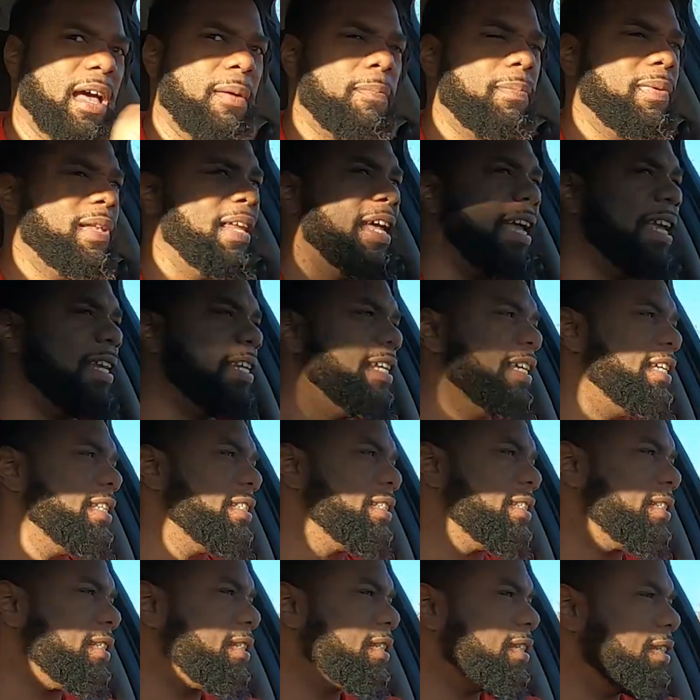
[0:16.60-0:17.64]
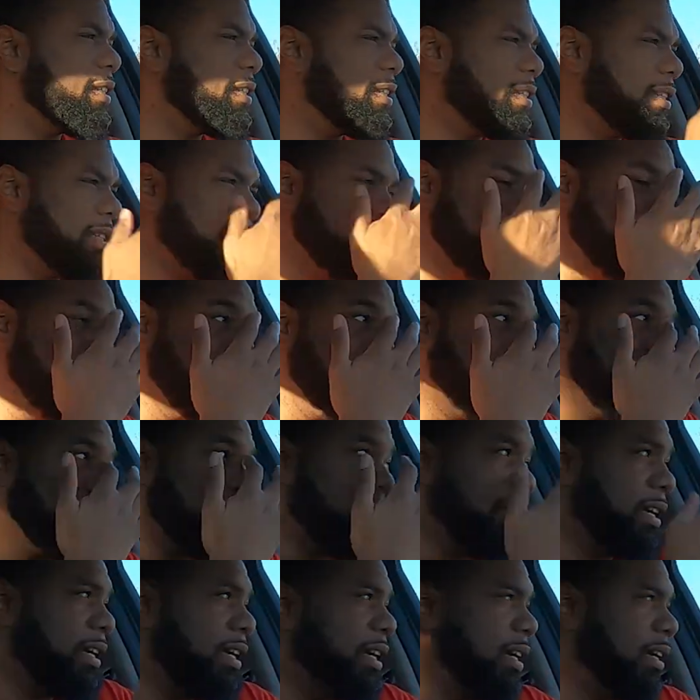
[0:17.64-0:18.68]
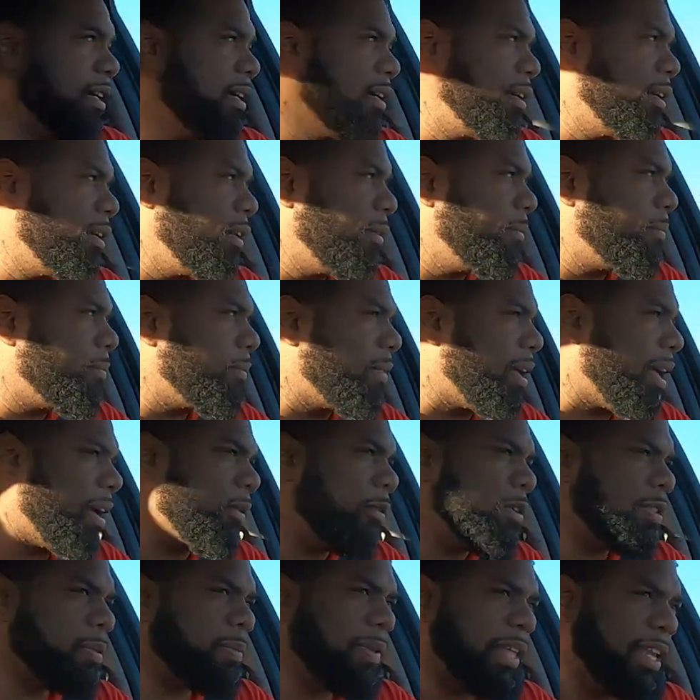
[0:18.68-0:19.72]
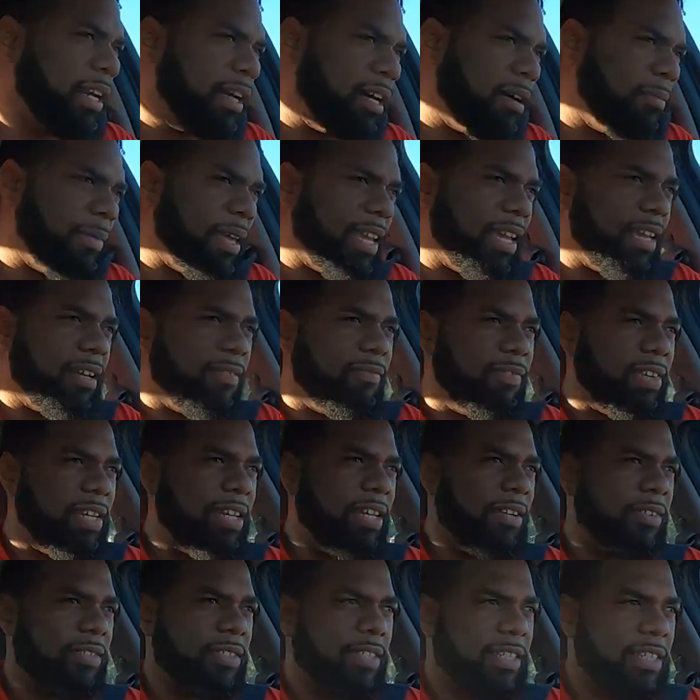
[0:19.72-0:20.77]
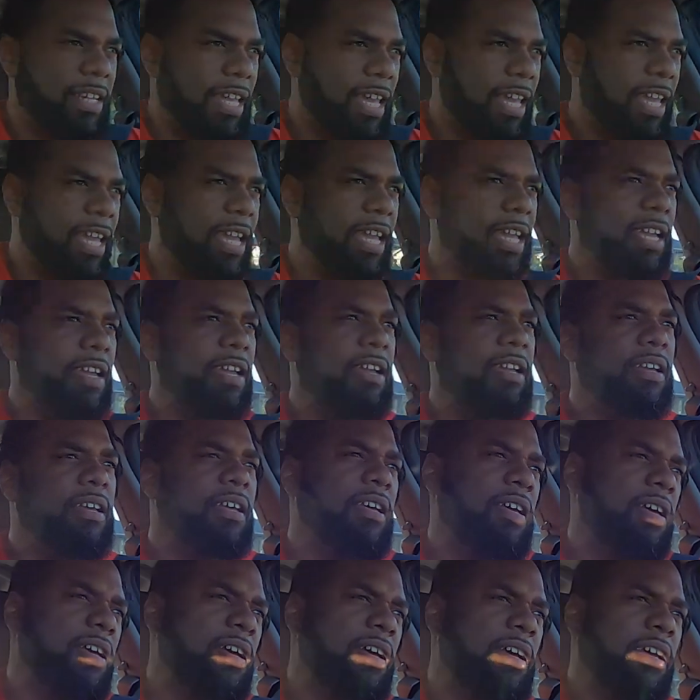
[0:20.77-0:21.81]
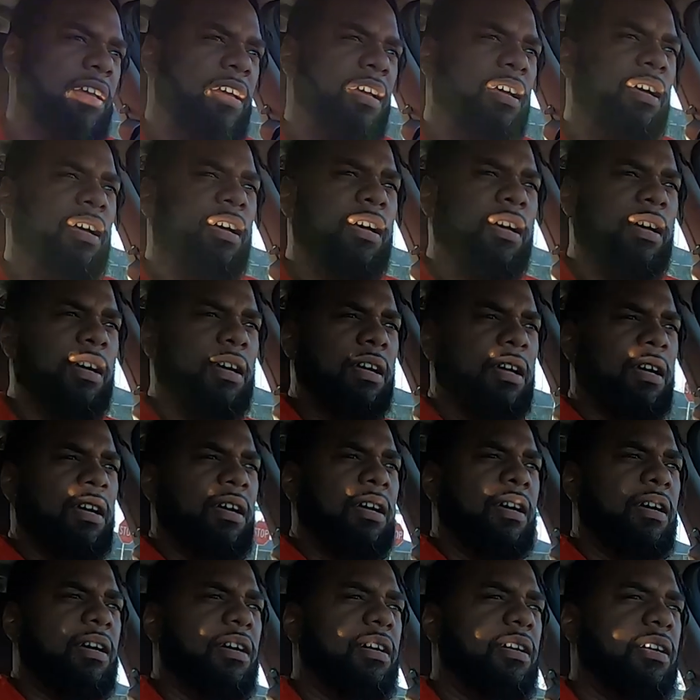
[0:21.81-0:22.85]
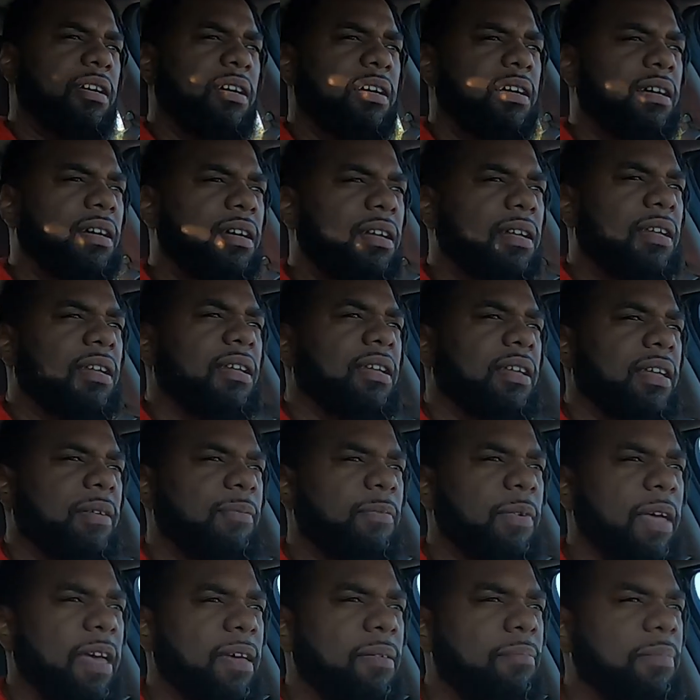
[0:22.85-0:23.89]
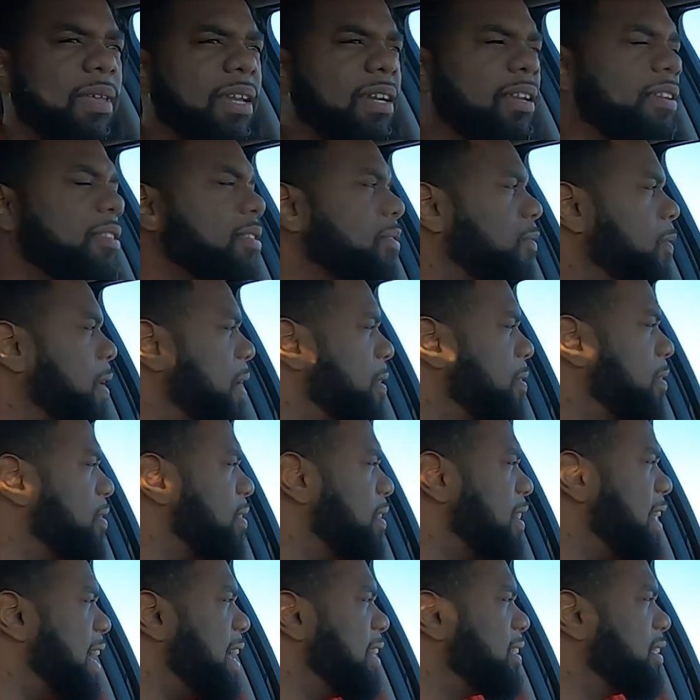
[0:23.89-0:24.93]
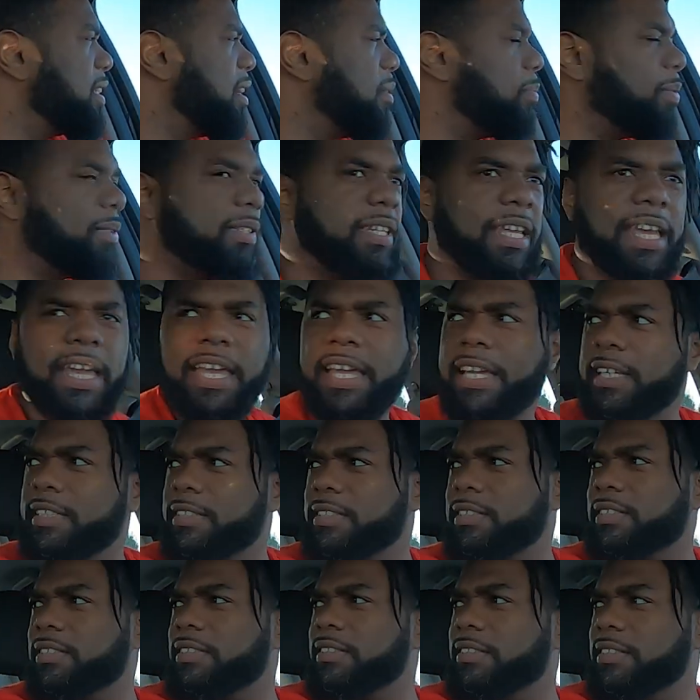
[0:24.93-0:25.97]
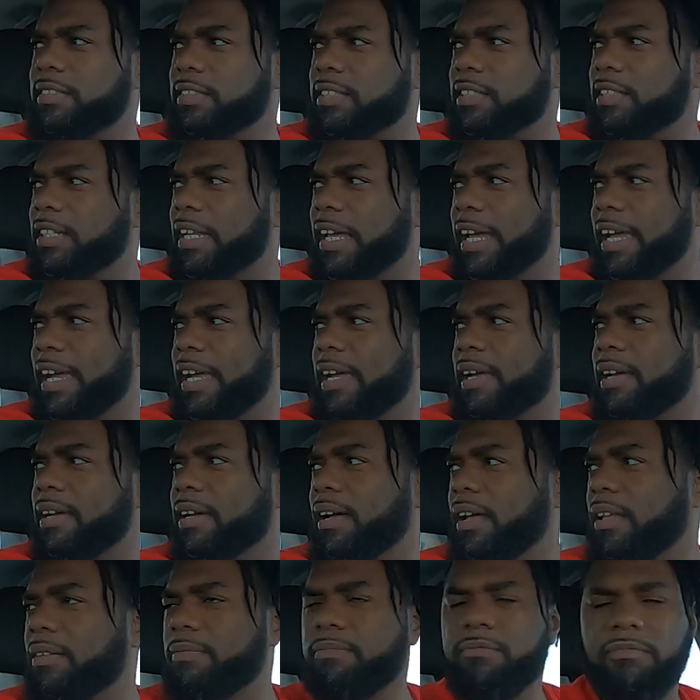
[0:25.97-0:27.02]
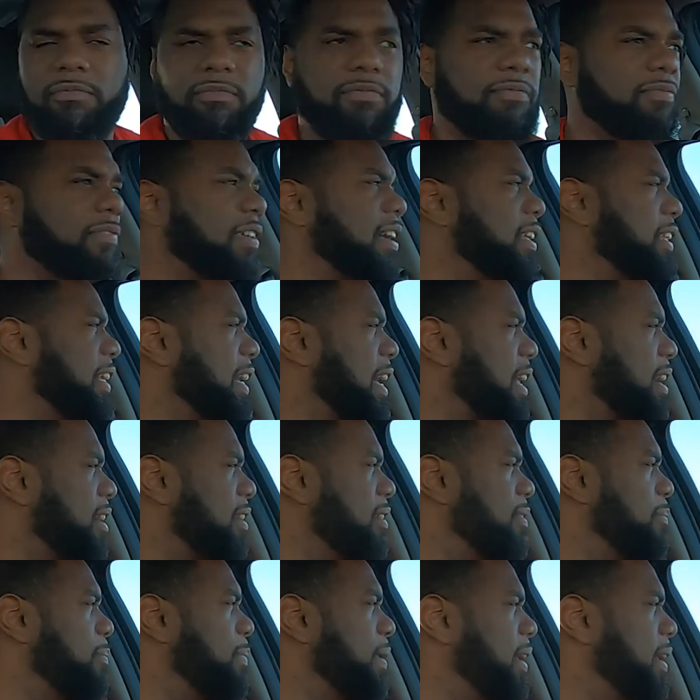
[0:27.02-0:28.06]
I planned it. I was planning on making a video today. Had been under the weather the last couple days, and today I finally got out of